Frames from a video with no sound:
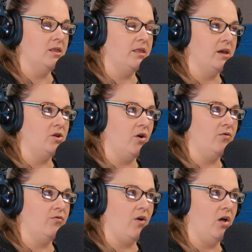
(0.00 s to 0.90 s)
they
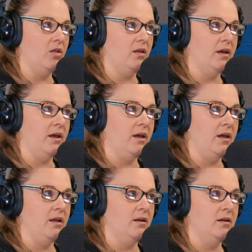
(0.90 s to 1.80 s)
don't fall
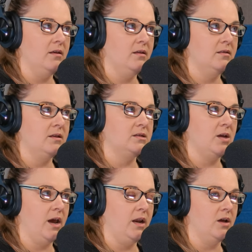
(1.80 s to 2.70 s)
in this
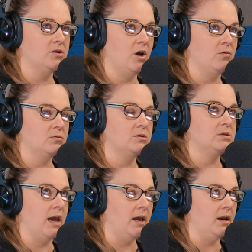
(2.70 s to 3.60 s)
Taney and
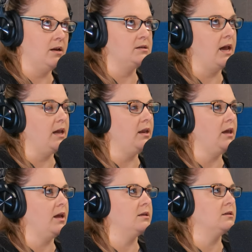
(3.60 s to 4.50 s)
Stone
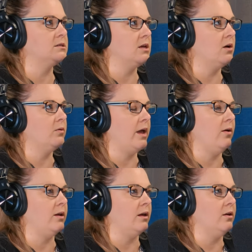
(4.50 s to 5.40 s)

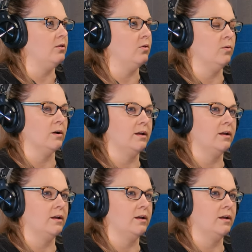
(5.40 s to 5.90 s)
County. Good Lord.